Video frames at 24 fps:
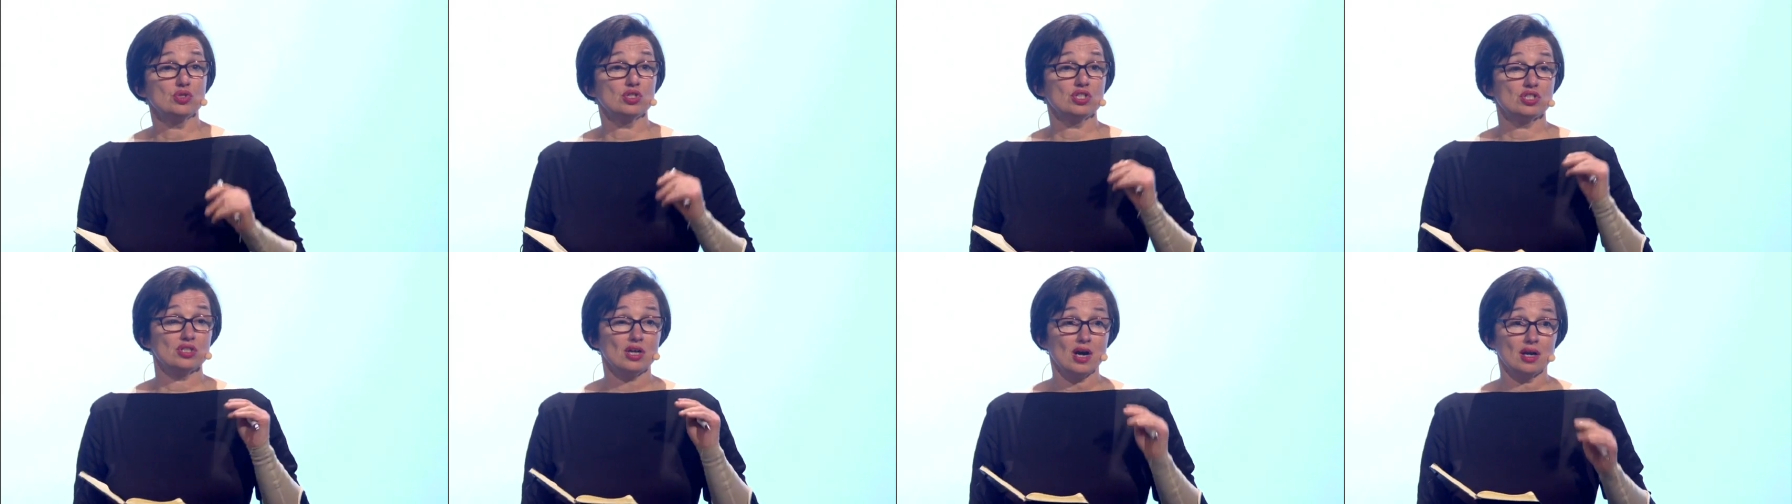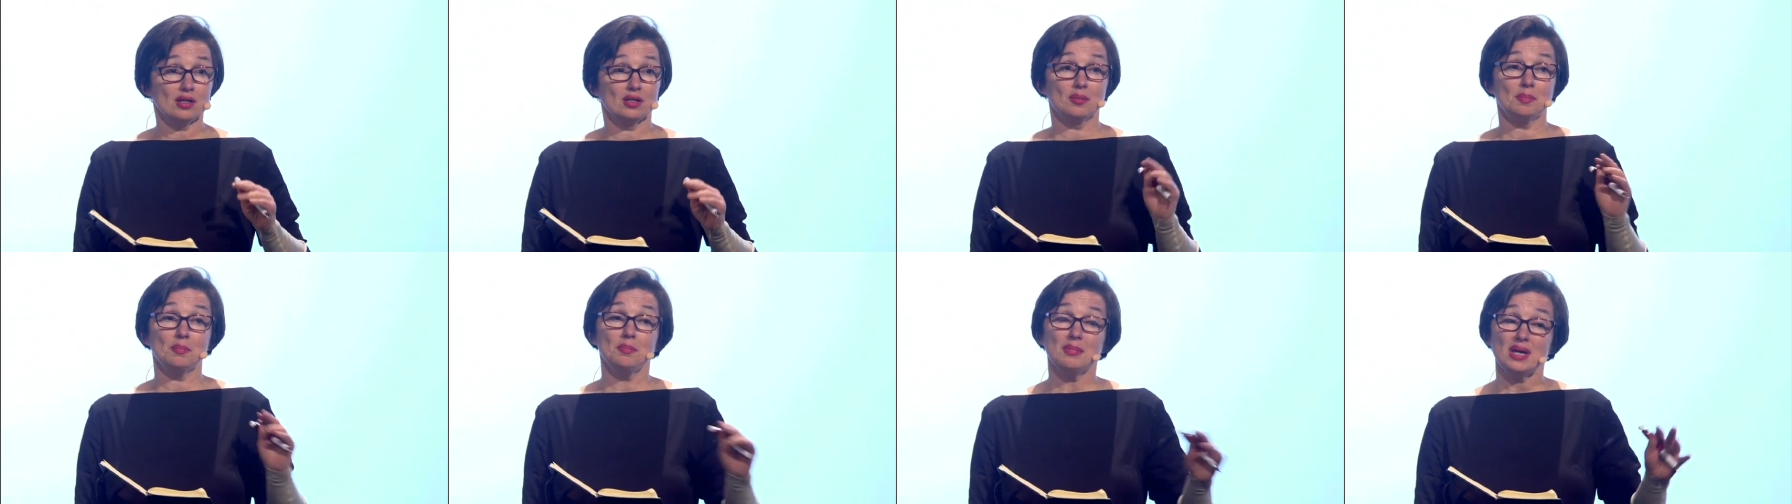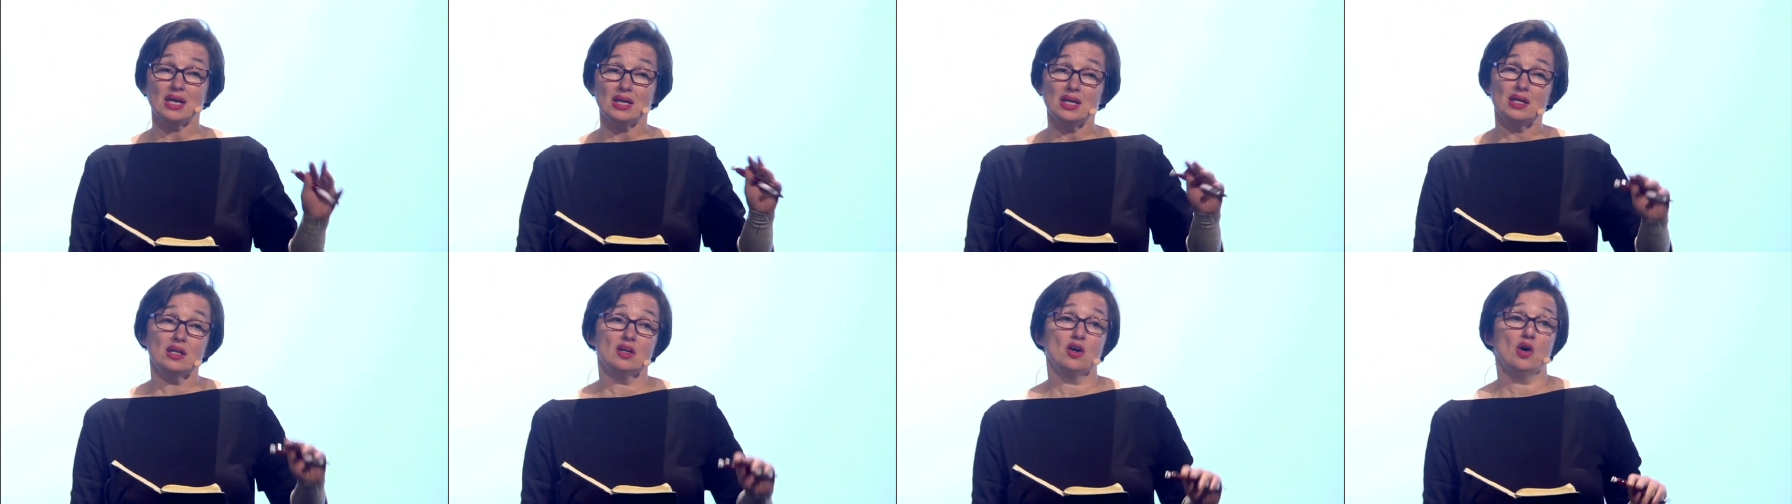started
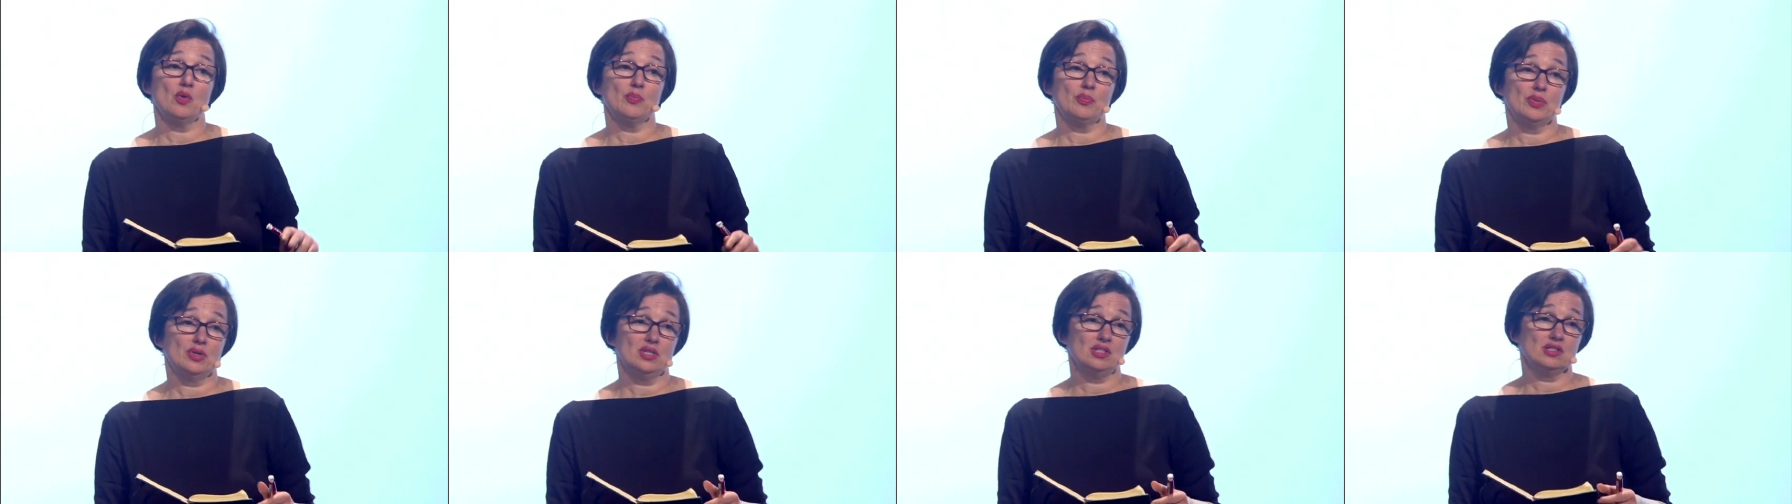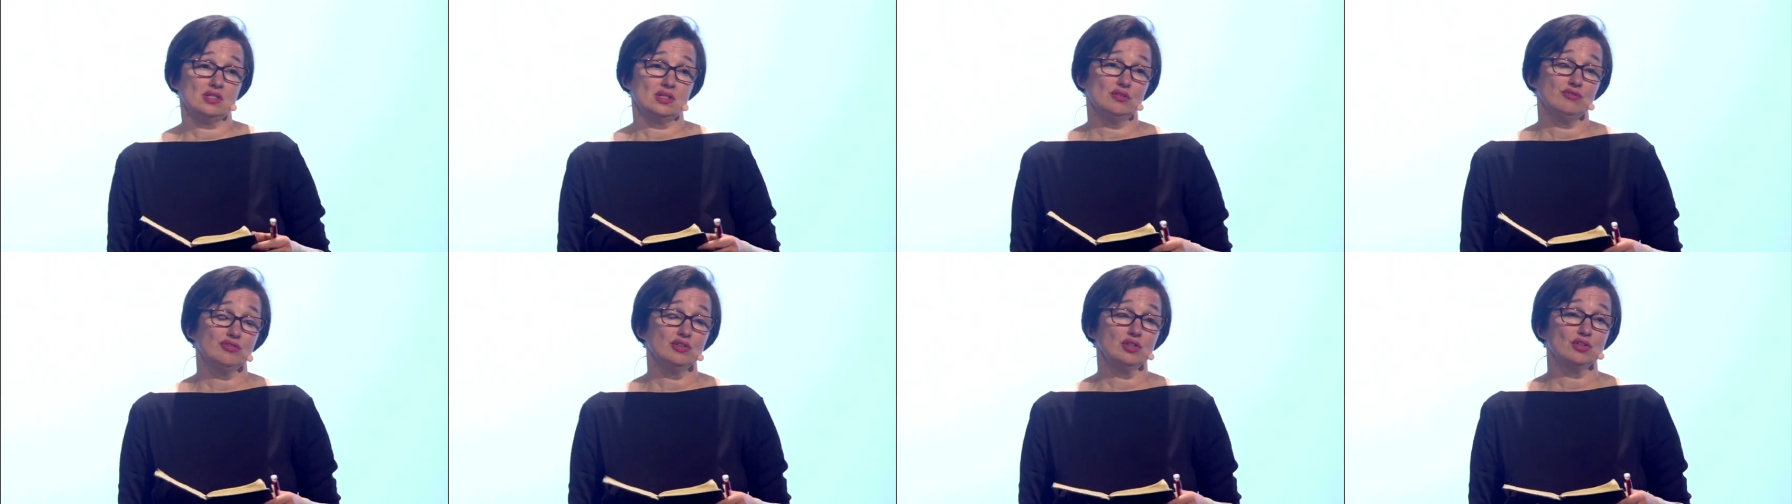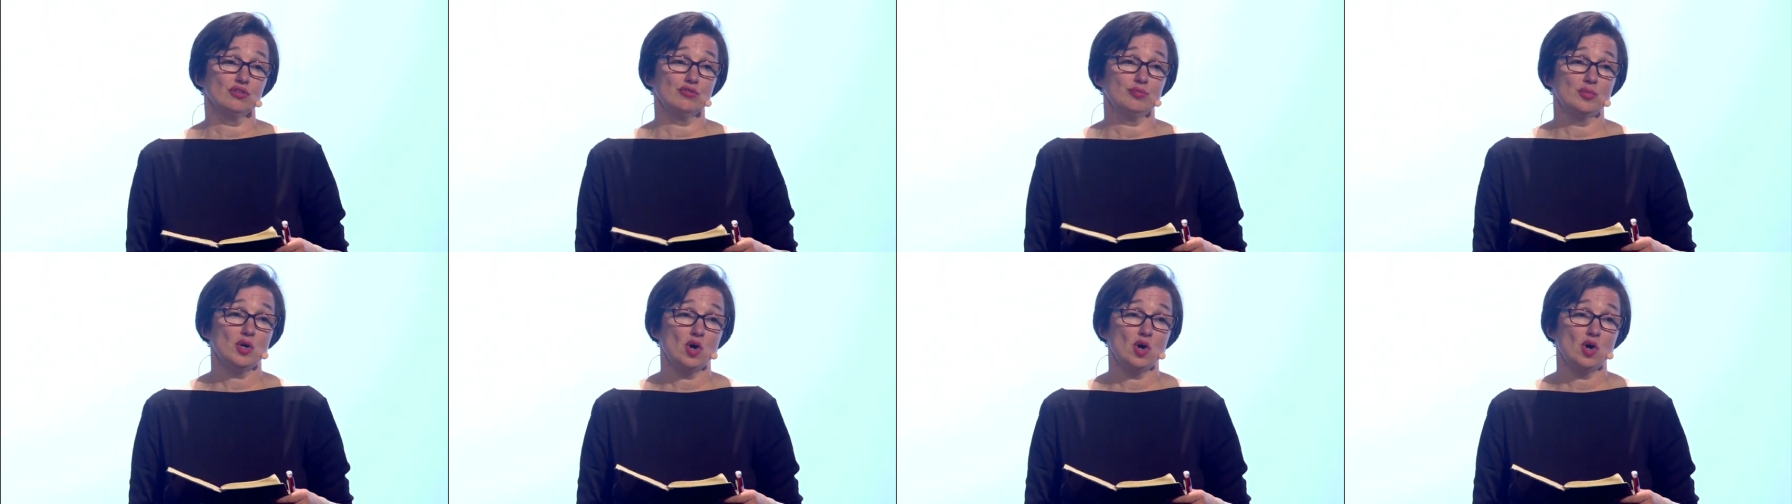many companies in the field of